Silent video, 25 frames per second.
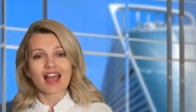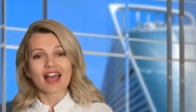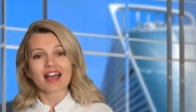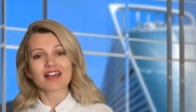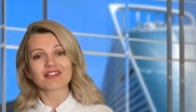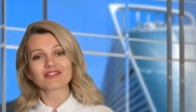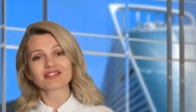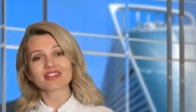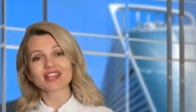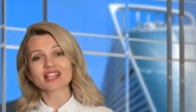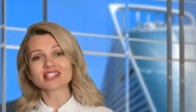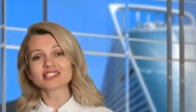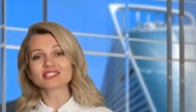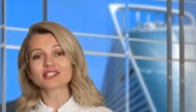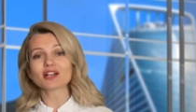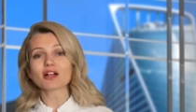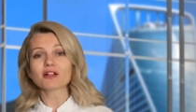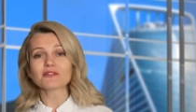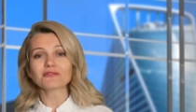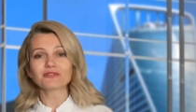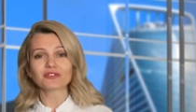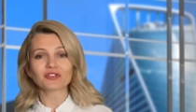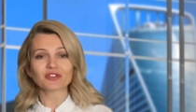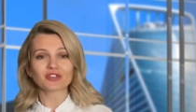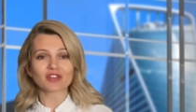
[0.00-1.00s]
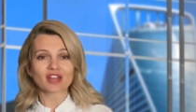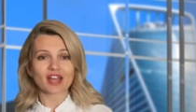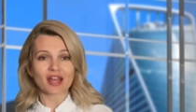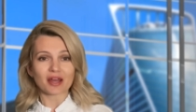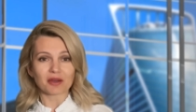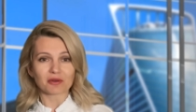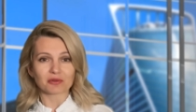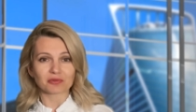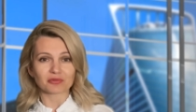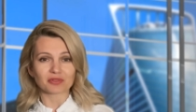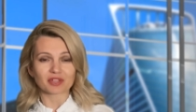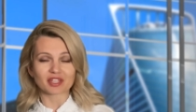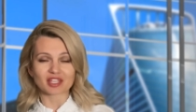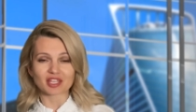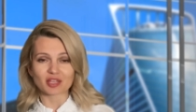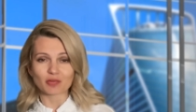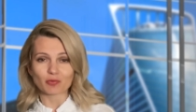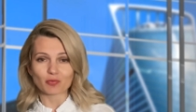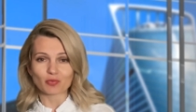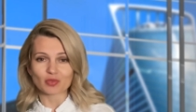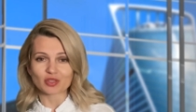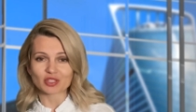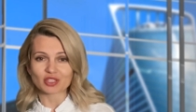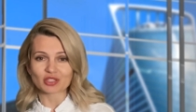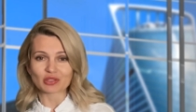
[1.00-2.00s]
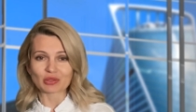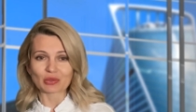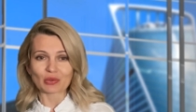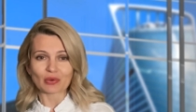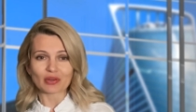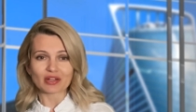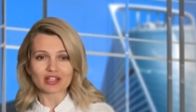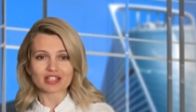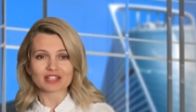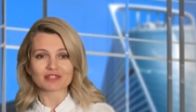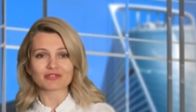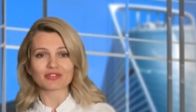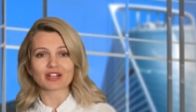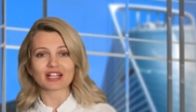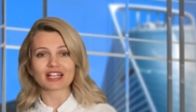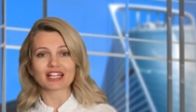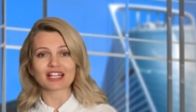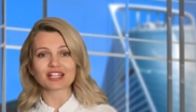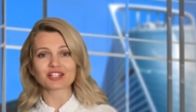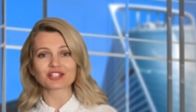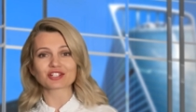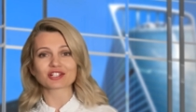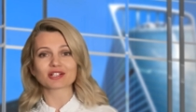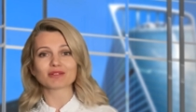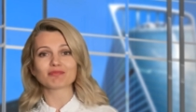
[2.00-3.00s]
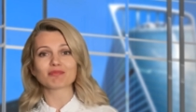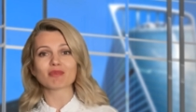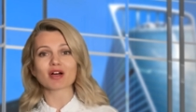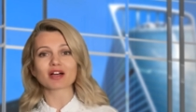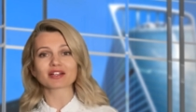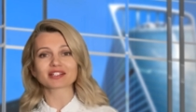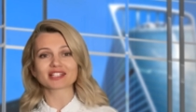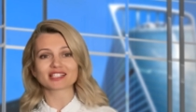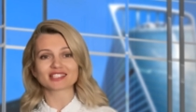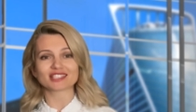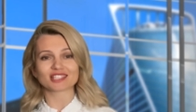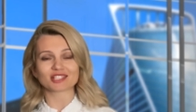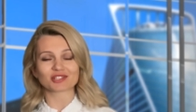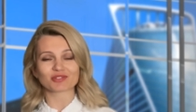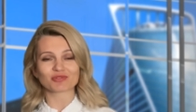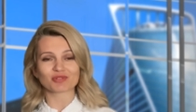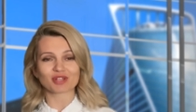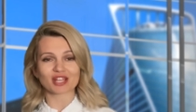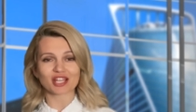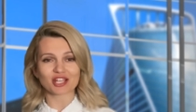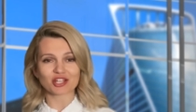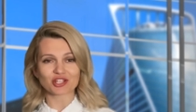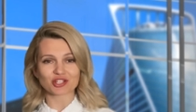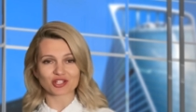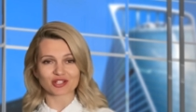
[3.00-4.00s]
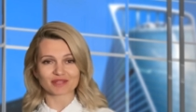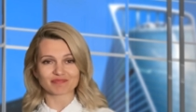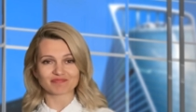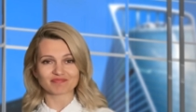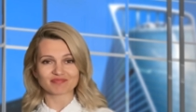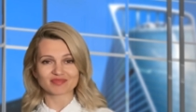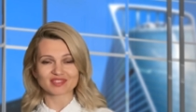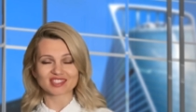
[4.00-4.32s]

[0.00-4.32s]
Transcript: And that's all for now. We keep monitoring the financial market situation.